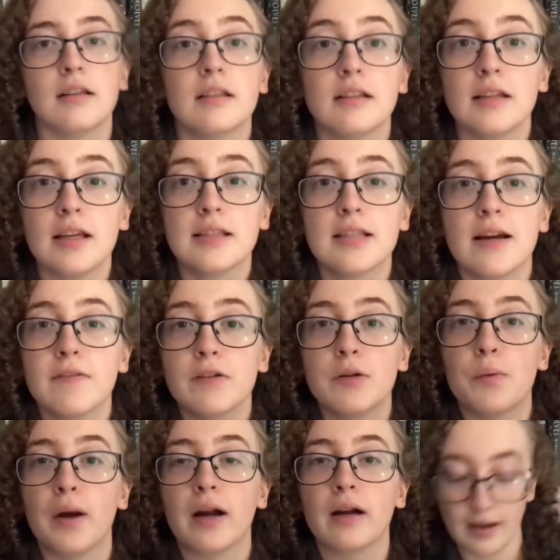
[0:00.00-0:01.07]
it's
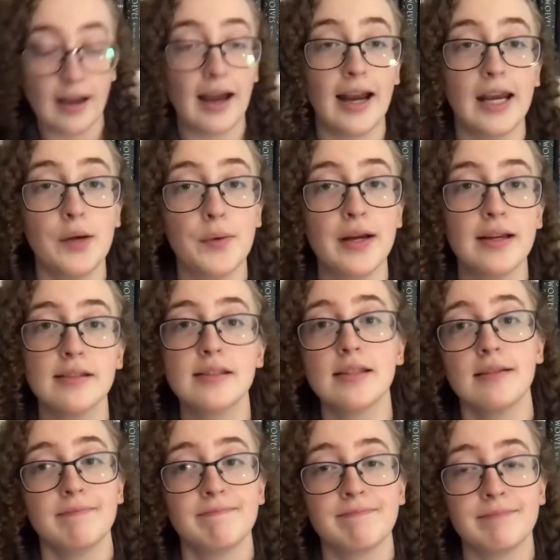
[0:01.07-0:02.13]
everywhere. Anyways,
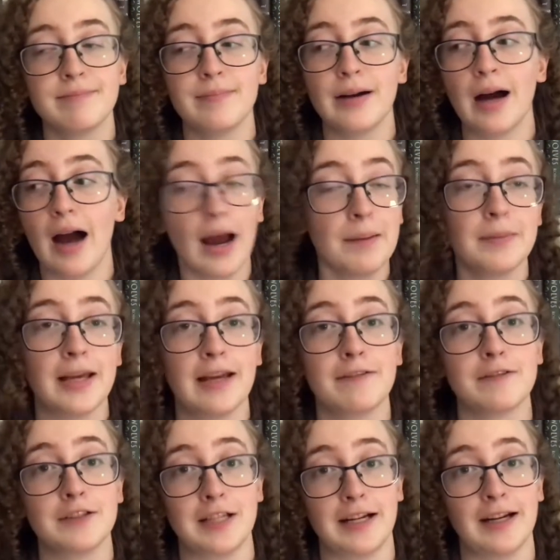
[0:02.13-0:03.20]
I'm gay
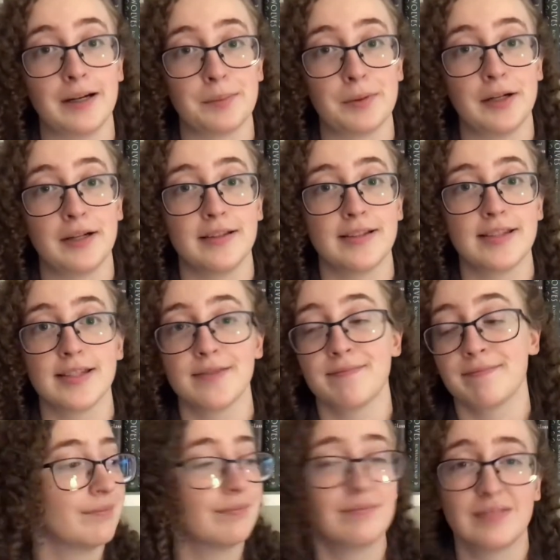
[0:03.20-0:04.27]
for Diana Prince.
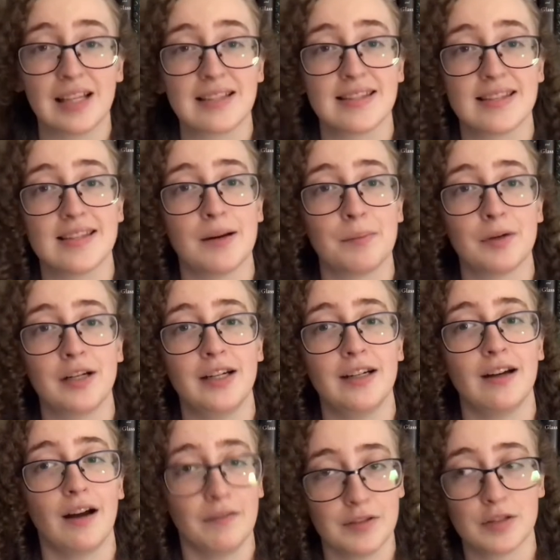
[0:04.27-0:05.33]
That's the summary
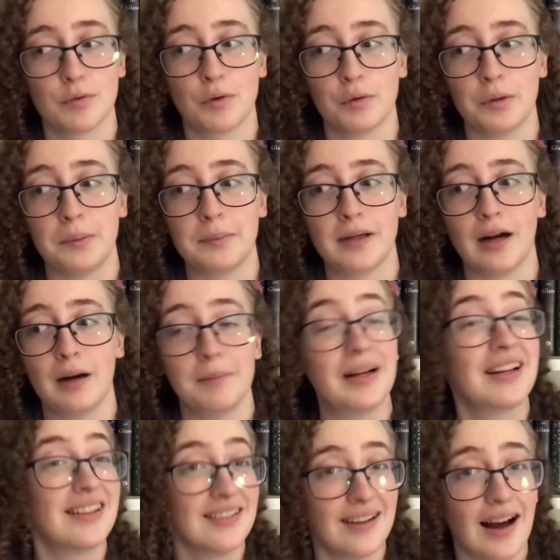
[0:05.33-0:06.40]
of this Wonder Woman
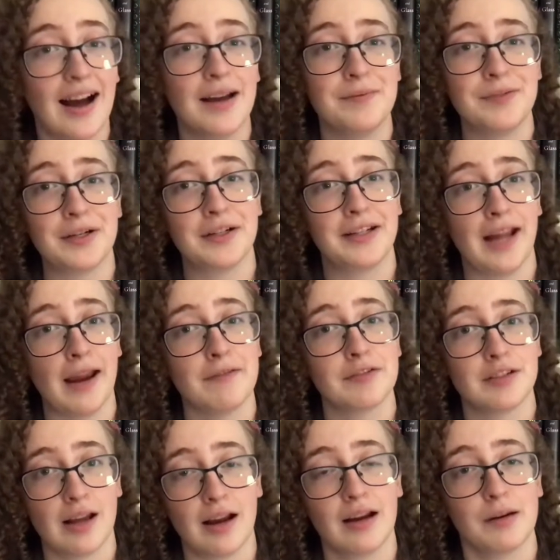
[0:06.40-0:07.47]
comic. I'm very gay for
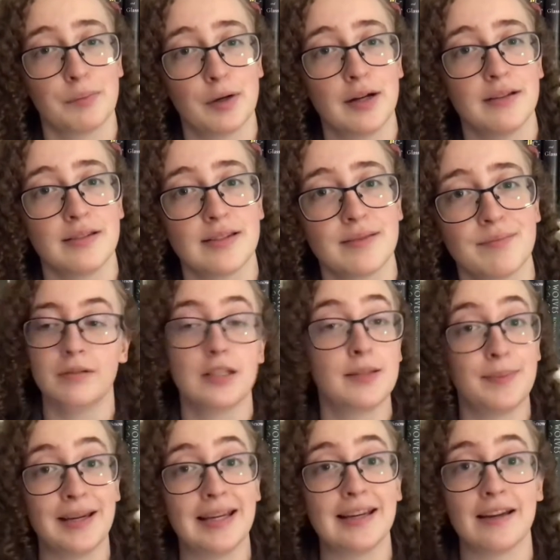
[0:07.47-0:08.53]
Diana Prince.
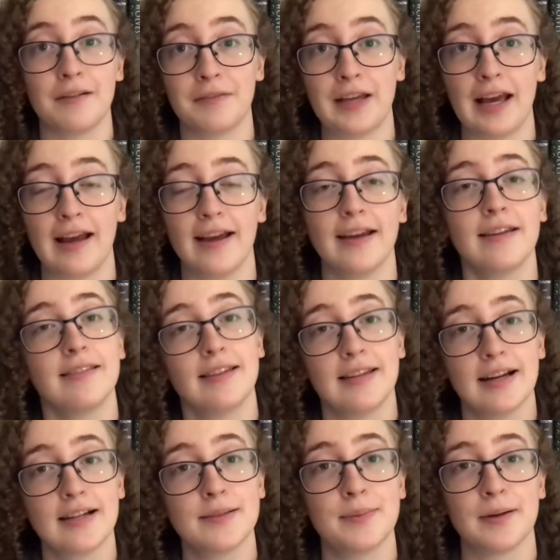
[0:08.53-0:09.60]
Speaking of gay, the
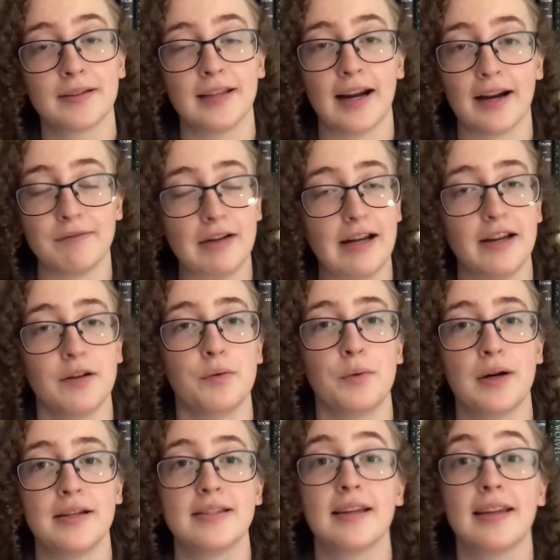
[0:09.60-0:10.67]
next book that I read
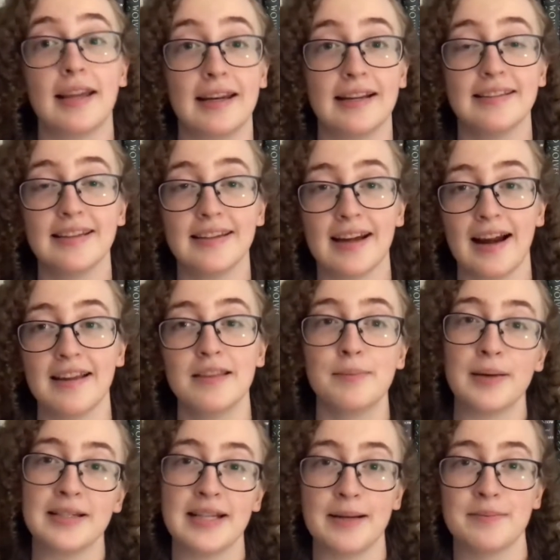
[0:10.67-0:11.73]
was Gideon the Ninth
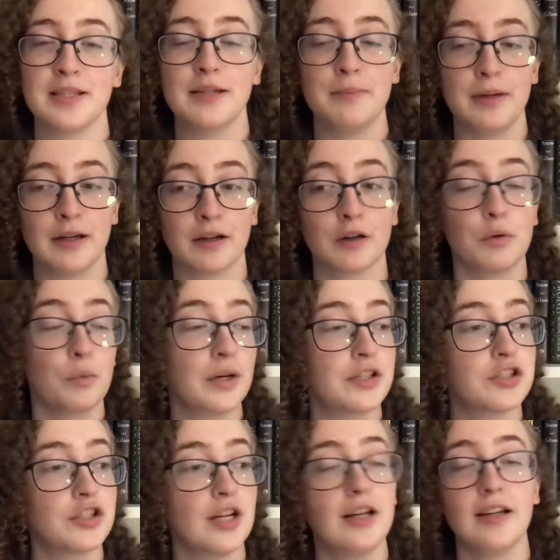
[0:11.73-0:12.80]
by Tamsin Muir,
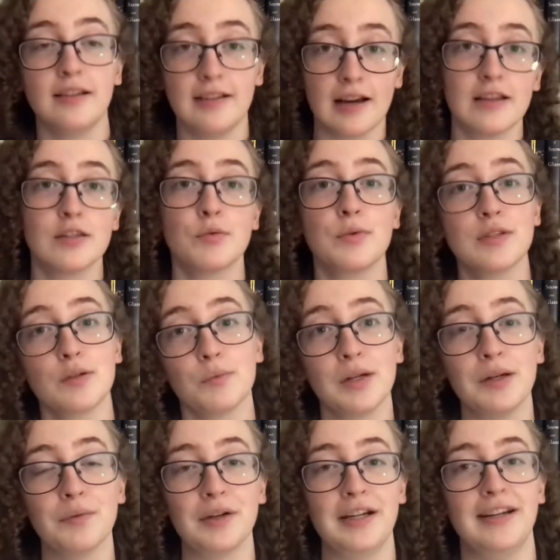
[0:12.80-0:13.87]
which, yes, was a
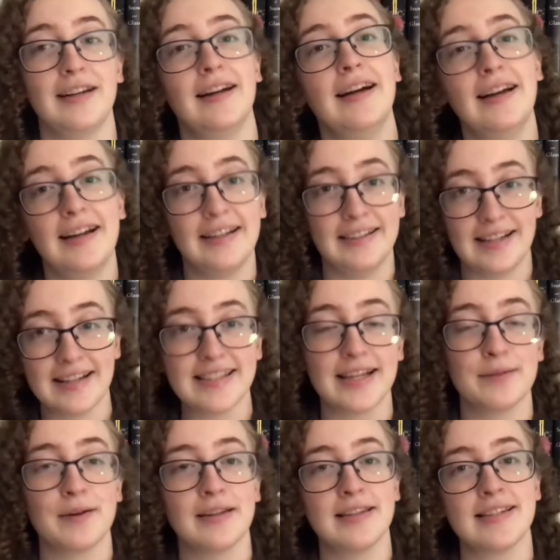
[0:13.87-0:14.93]
reread. Yes, I
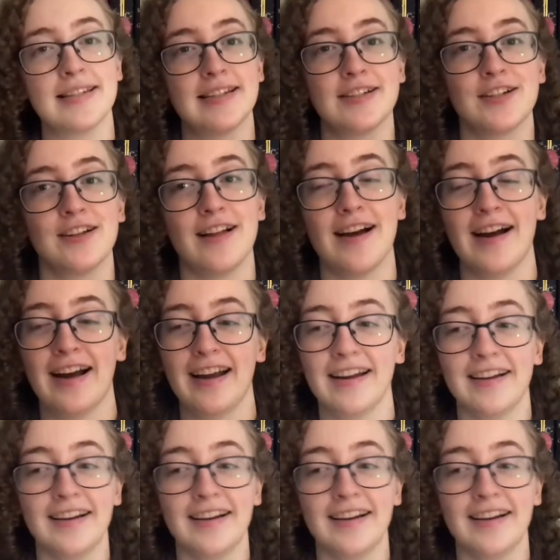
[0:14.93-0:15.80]
read this in July.